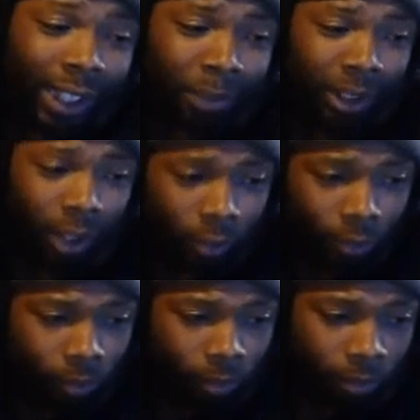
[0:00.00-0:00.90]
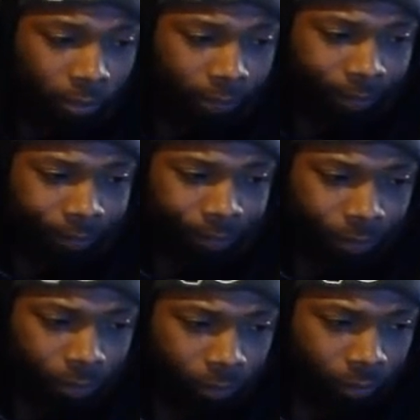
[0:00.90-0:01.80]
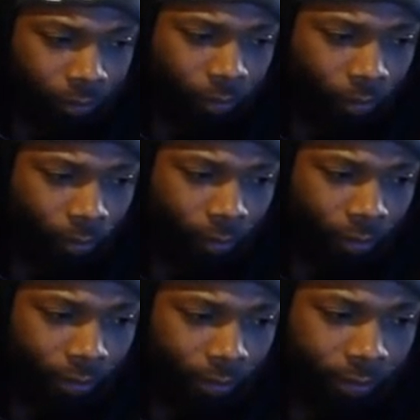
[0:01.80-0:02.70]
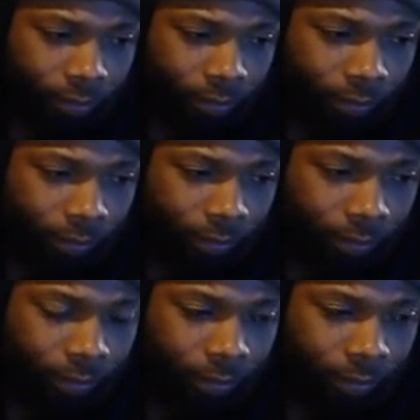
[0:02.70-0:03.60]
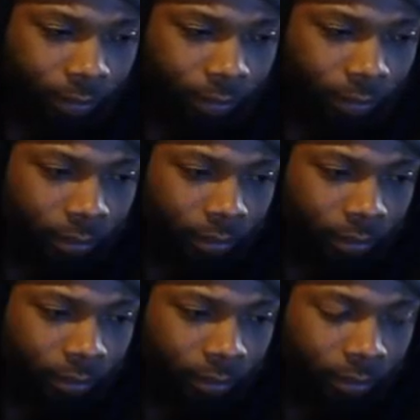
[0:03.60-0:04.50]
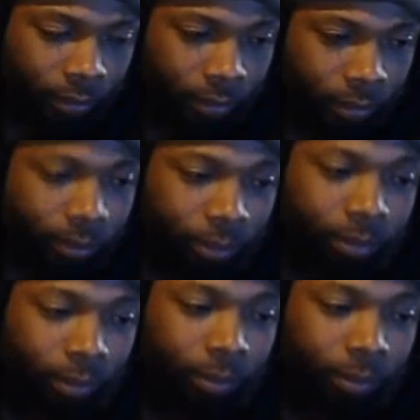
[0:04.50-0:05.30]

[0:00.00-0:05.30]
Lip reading: (silent)